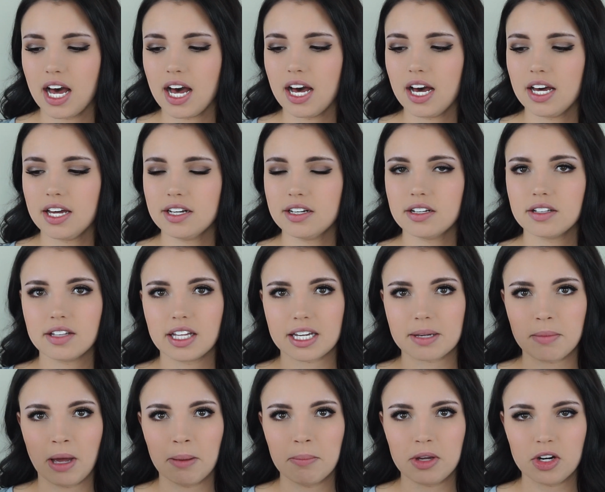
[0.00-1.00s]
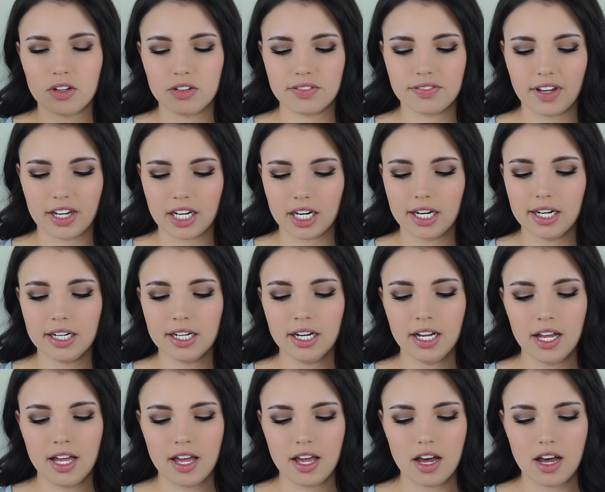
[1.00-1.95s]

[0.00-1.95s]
on like my middle finger.